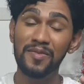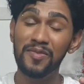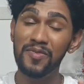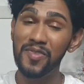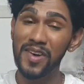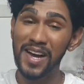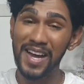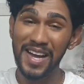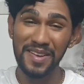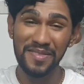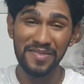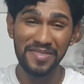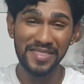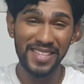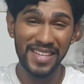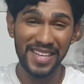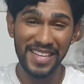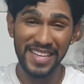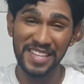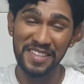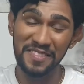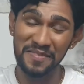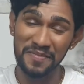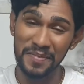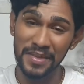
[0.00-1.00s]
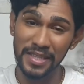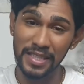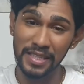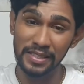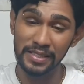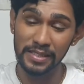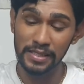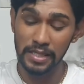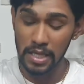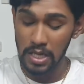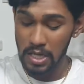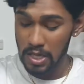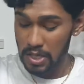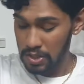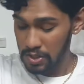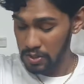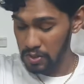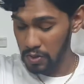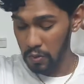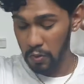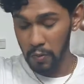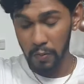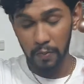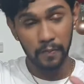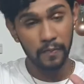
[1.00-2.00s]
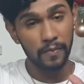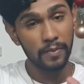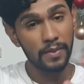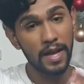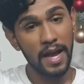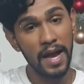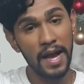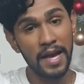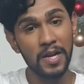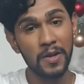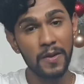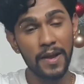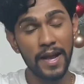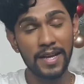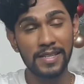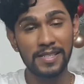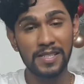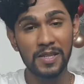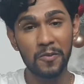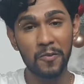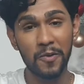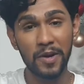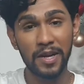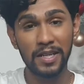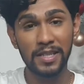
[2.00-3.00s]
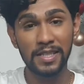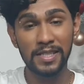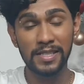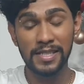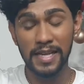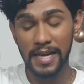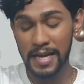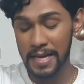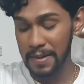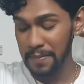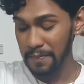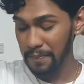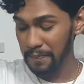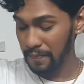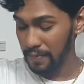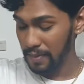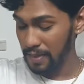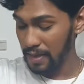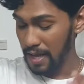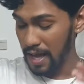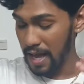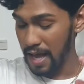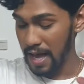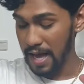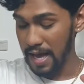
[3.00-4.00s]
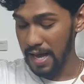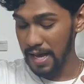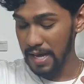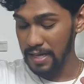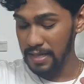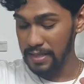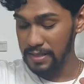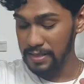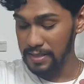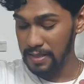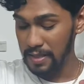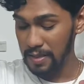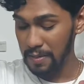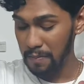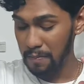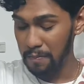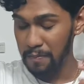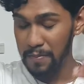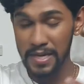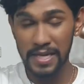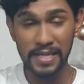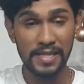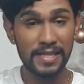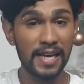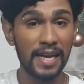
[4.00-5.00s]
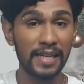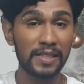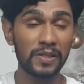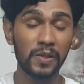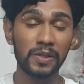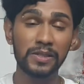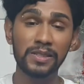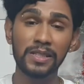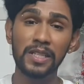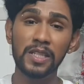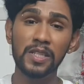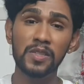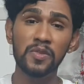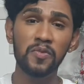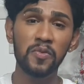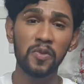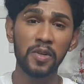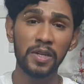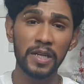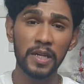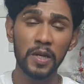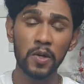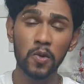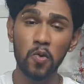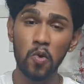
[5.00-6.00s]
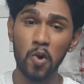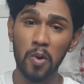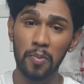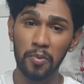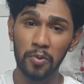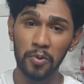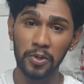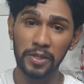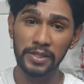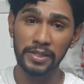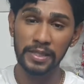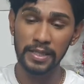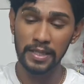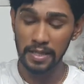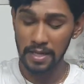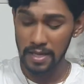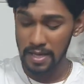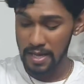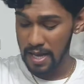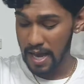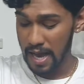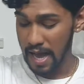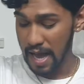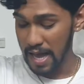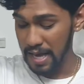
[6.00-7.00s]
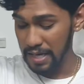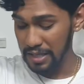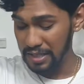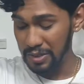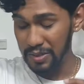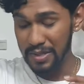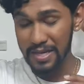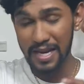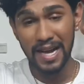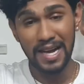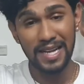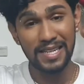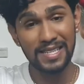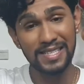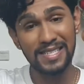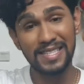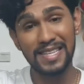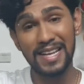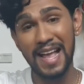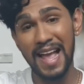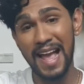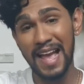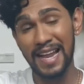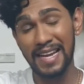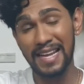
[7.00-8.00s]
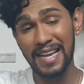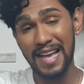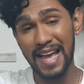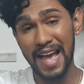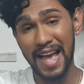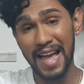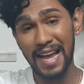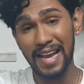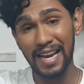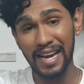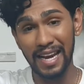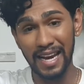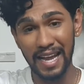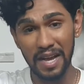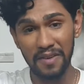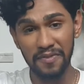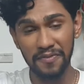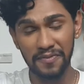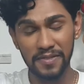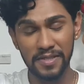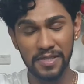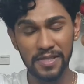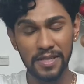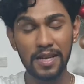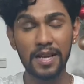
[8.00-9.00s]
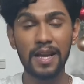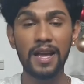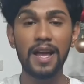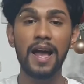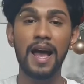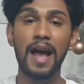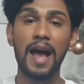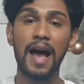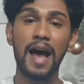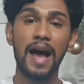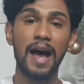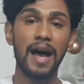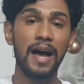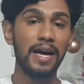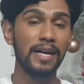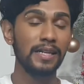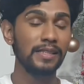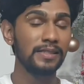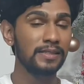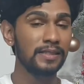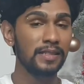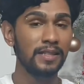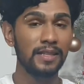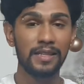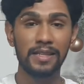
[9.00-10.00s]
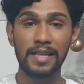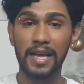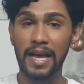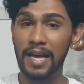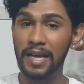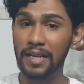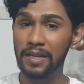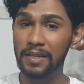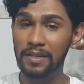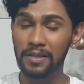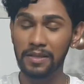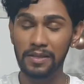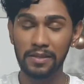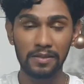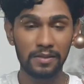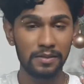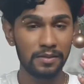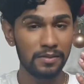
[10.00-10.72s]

five to eight minutes. So add your eggs in one at a time and beat that until it's fully incorporated and you can't see any egg left and then